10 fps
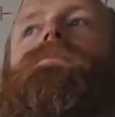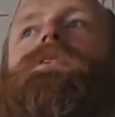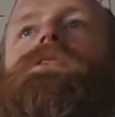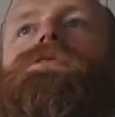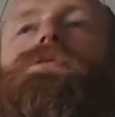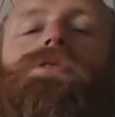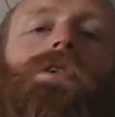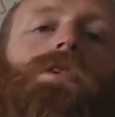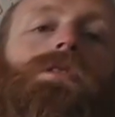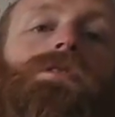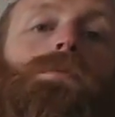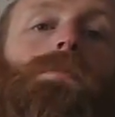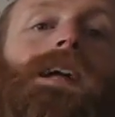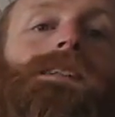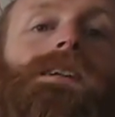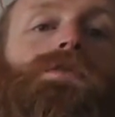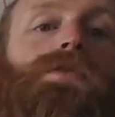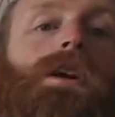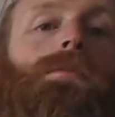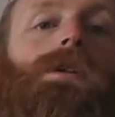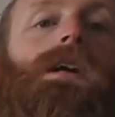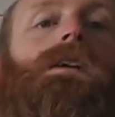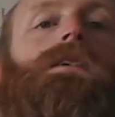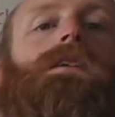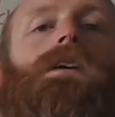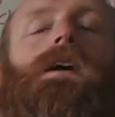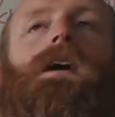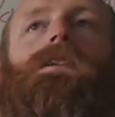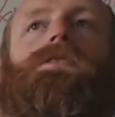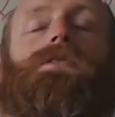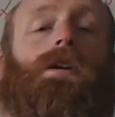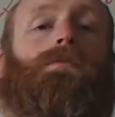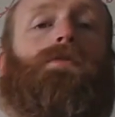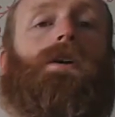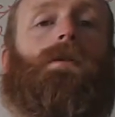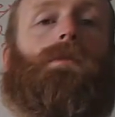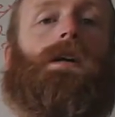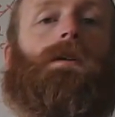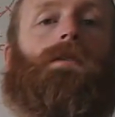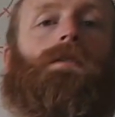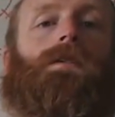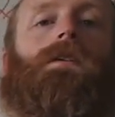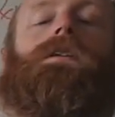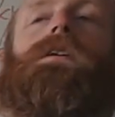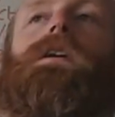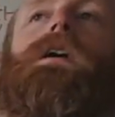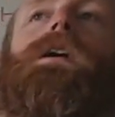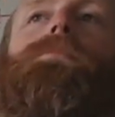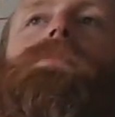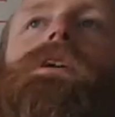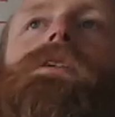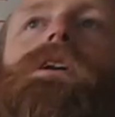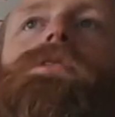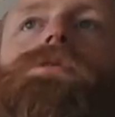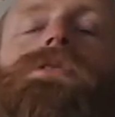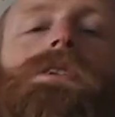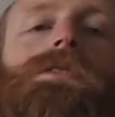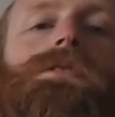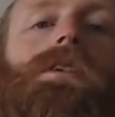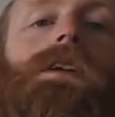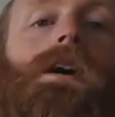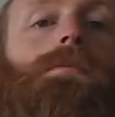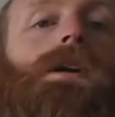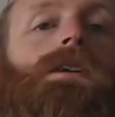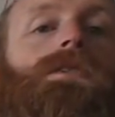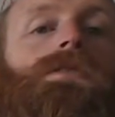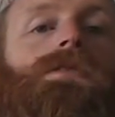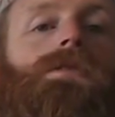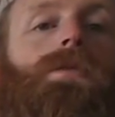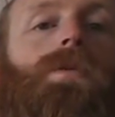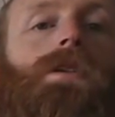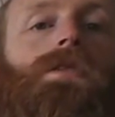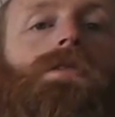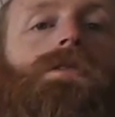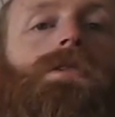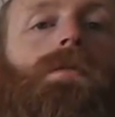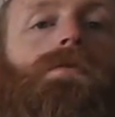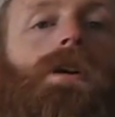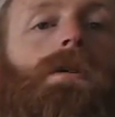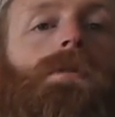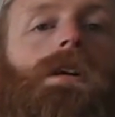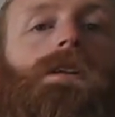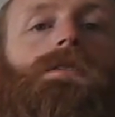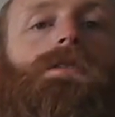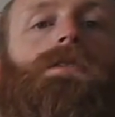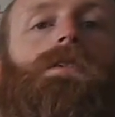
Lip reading: This is also known as the blended family and step family. There are interesting dynamics with step families.